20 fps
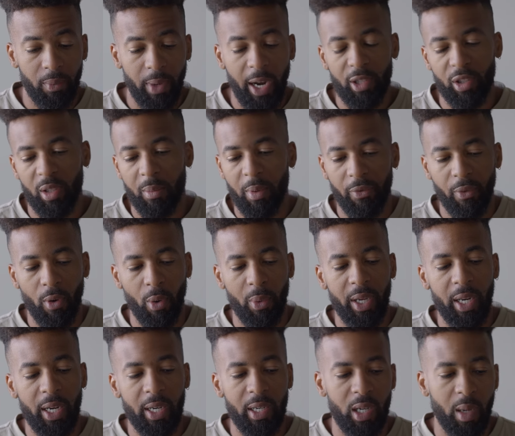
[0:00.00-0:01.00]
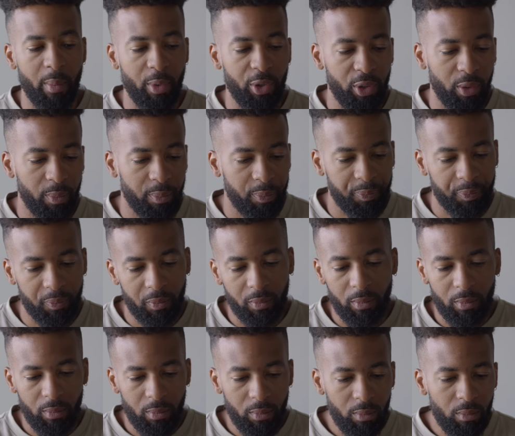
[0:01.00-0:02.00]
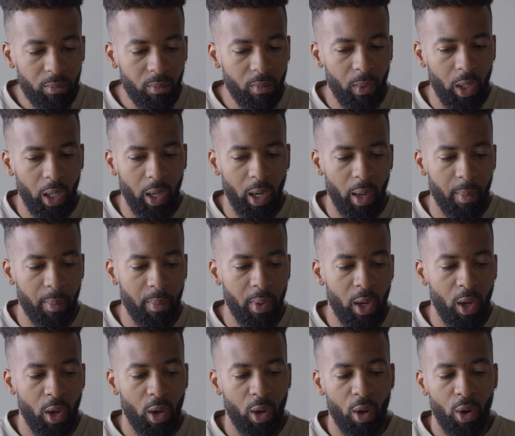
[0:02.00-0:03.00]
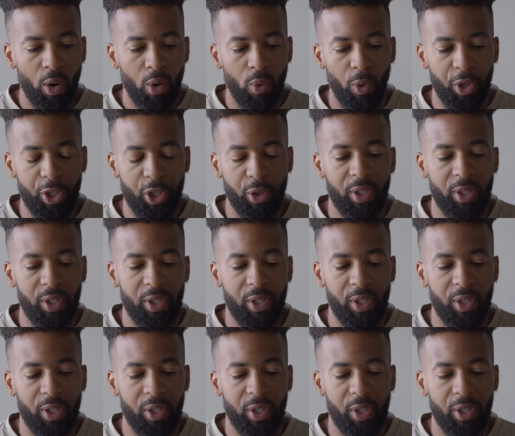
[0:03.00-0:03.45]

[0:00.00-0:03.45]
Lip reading: actually, before we get into number two, what